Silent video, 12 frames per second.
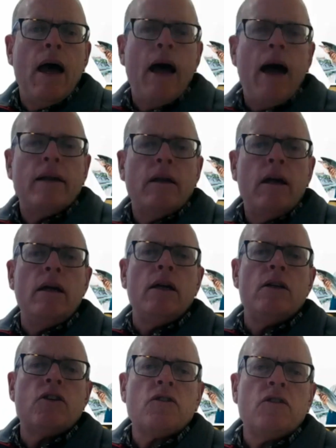And
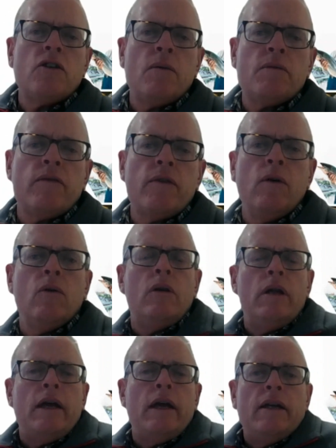just in terms of the
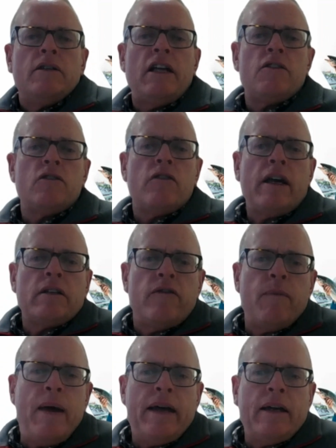whole intelligent
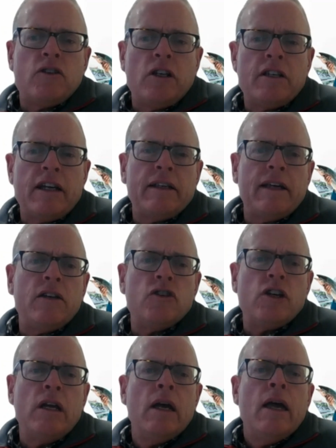interactive packaging
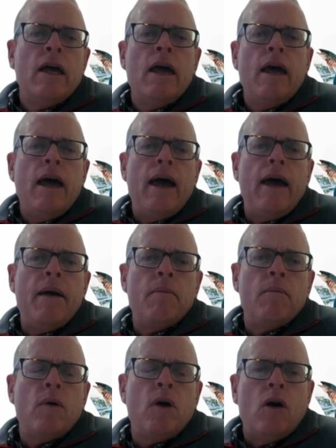technology,
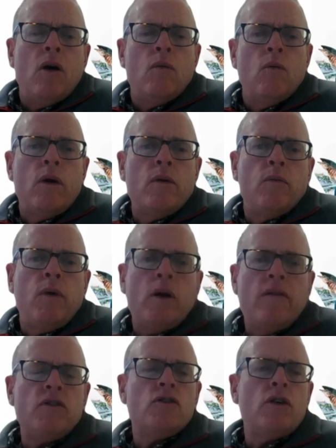what
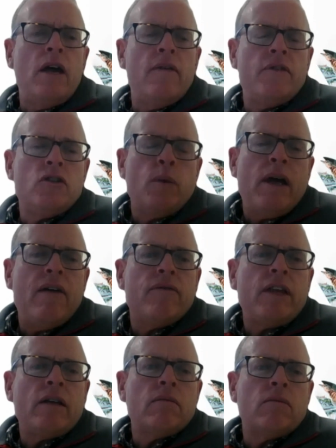evidence do we have
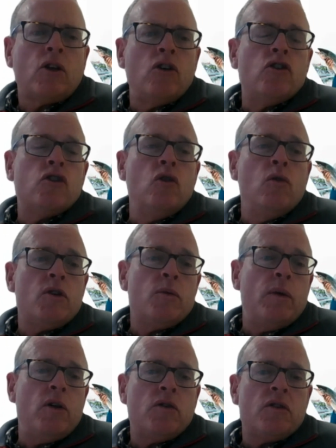that consumers
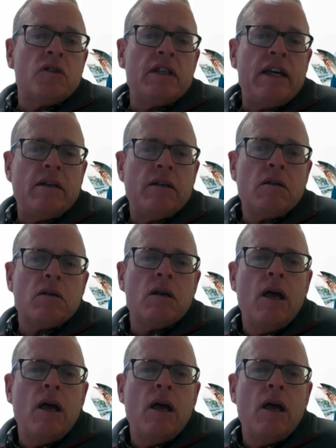will understand it